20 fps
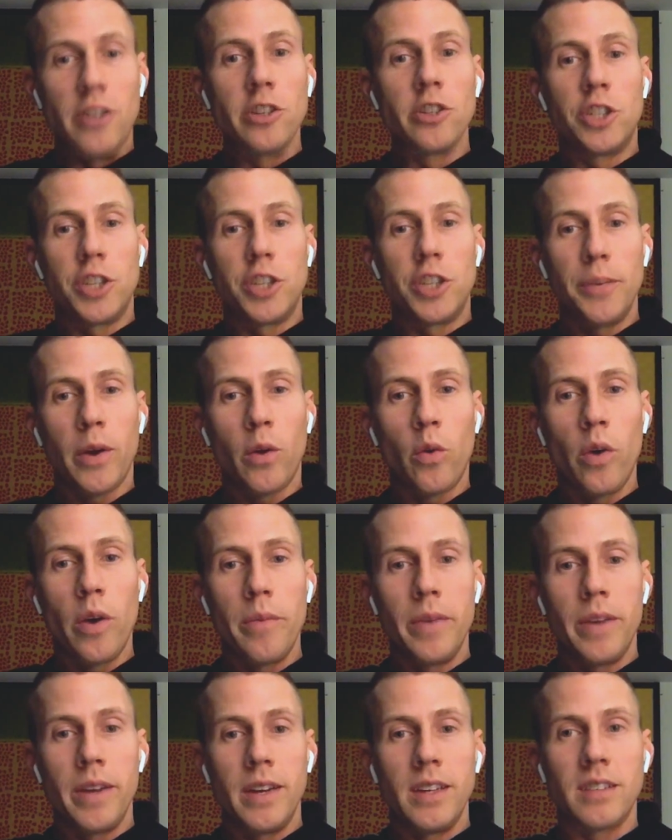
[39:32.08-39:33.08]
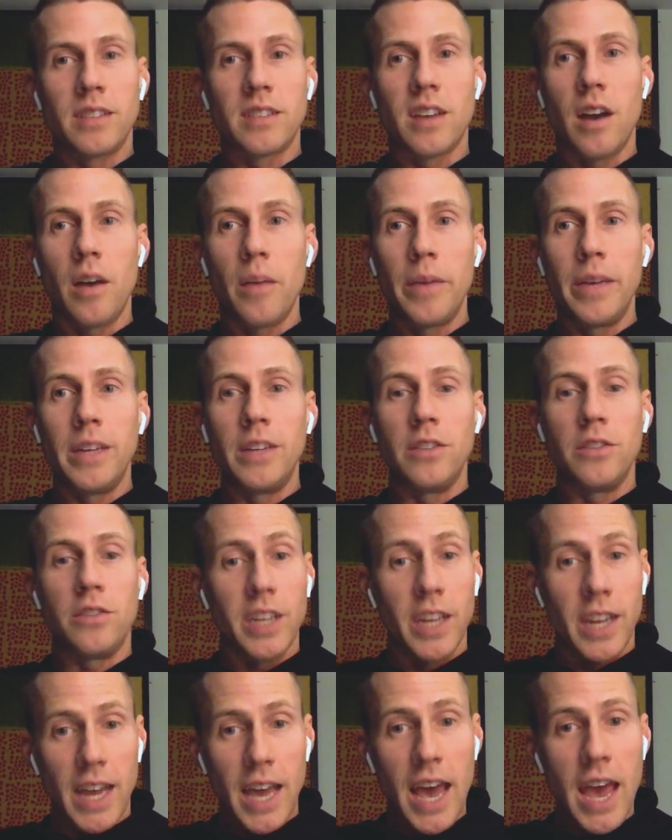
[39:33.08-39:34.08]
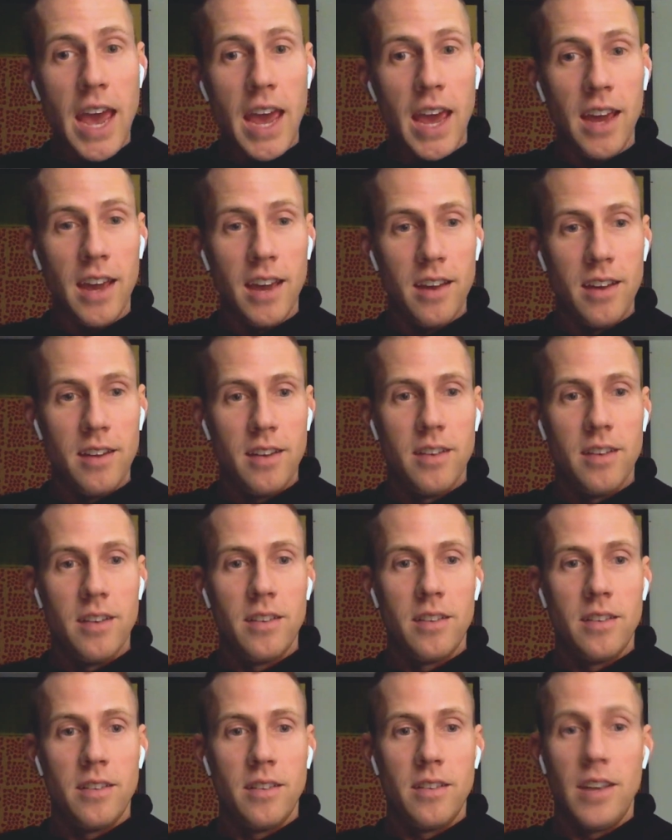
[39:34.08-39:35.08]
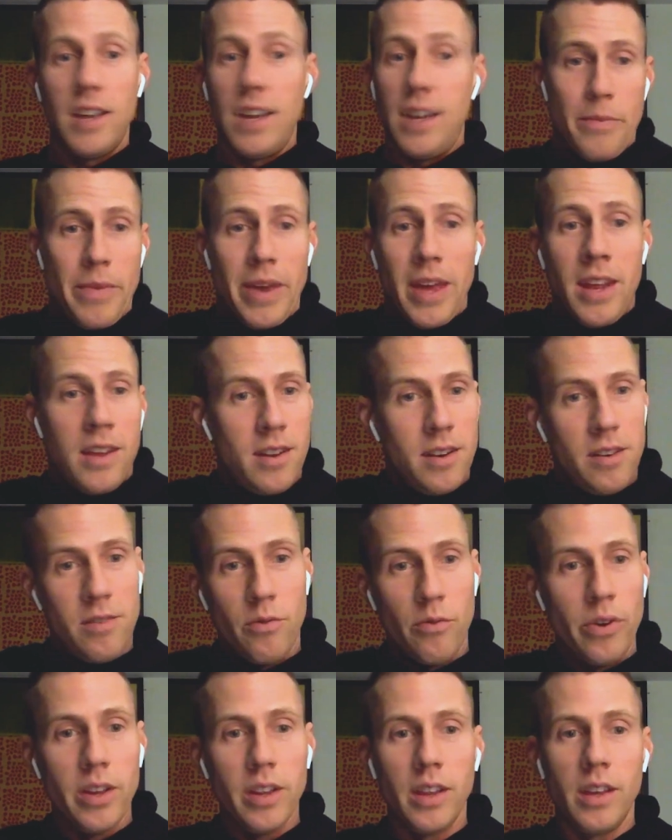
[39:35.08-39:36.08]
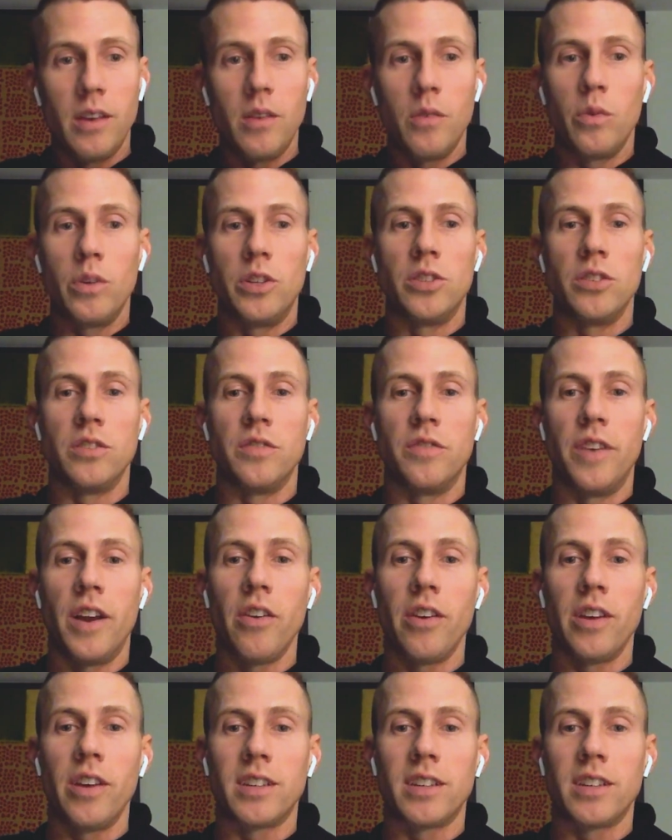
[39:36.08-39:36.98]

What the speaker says: your gym equipment is coming today. Any minute, really, which is very